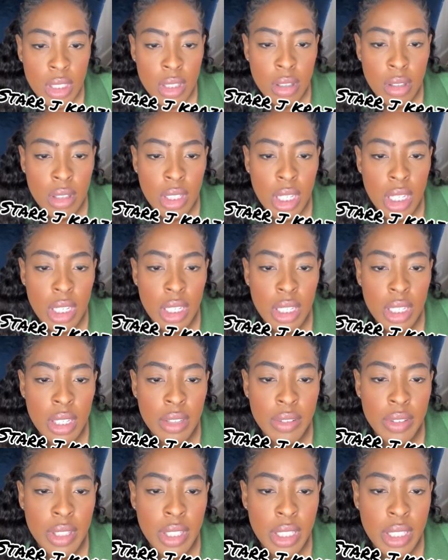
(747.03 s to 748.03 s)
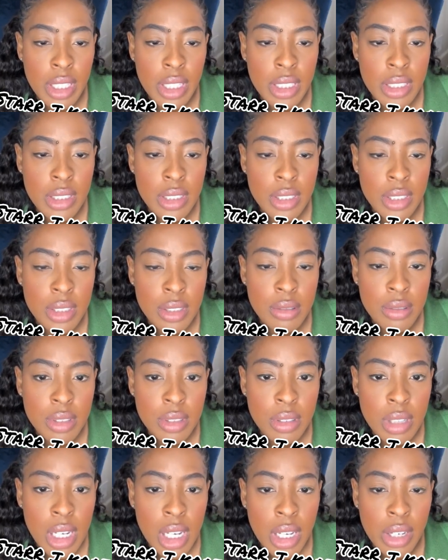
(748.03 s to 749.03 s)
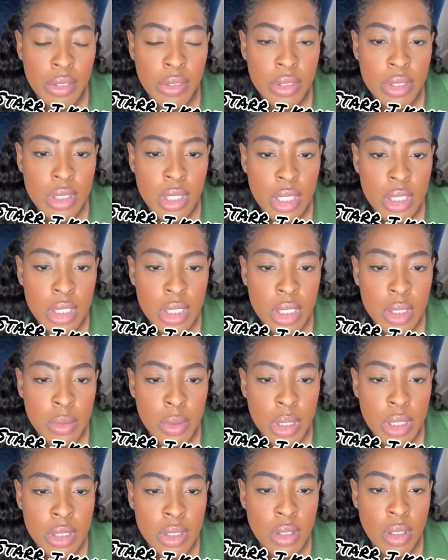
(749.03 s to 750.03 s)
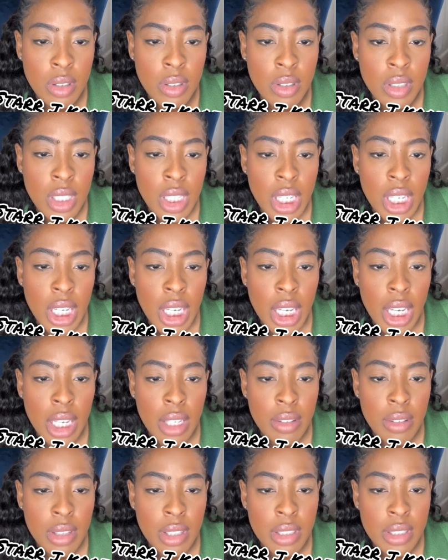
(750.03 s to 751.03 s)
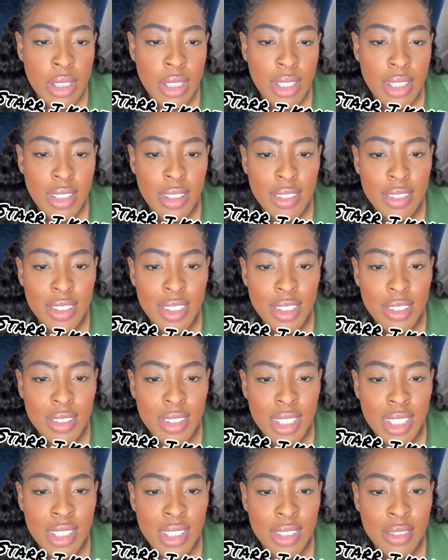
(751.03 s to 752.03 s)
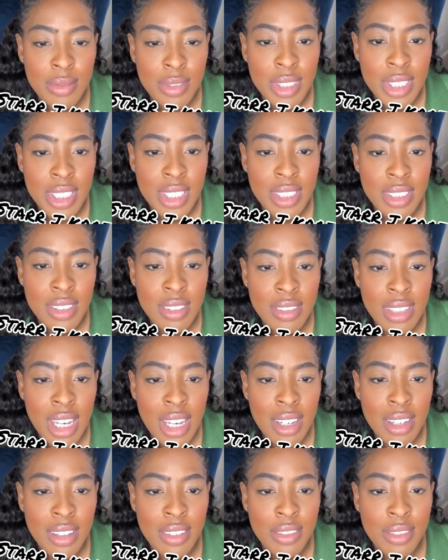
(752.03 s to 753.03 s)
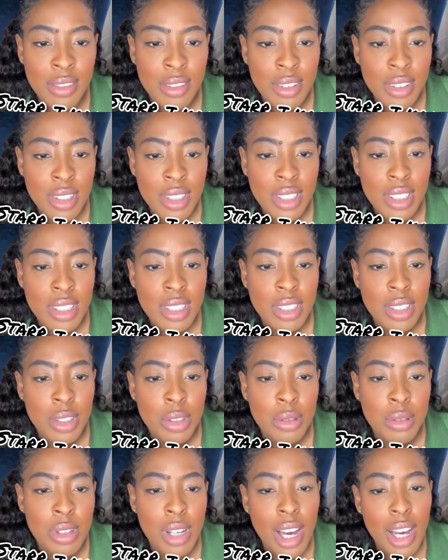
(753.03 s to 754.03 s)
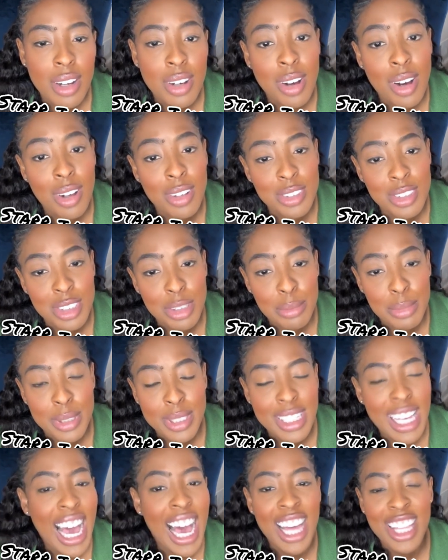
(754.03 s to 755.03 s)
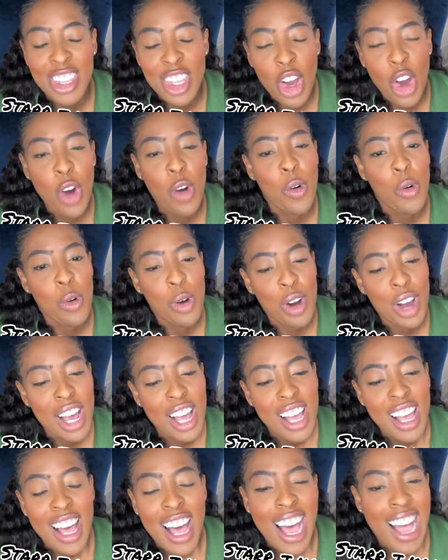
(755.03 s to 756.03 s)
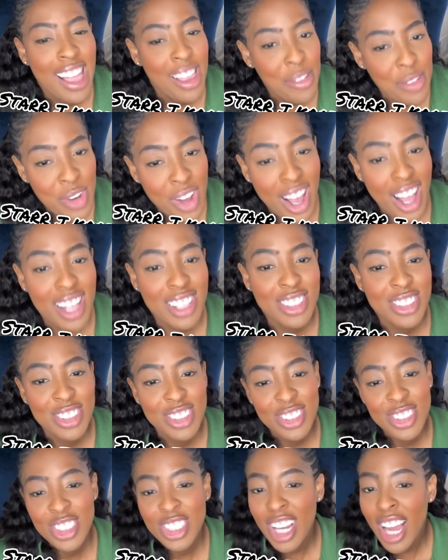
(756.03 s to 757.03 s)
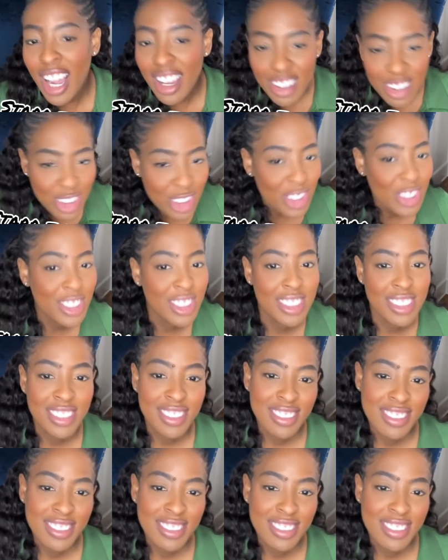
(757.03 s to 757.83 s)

Don't let everything get to you. You have such a sweet soul. And you can tell, don't let them get you out of who God called you to be. I know. I am God's child.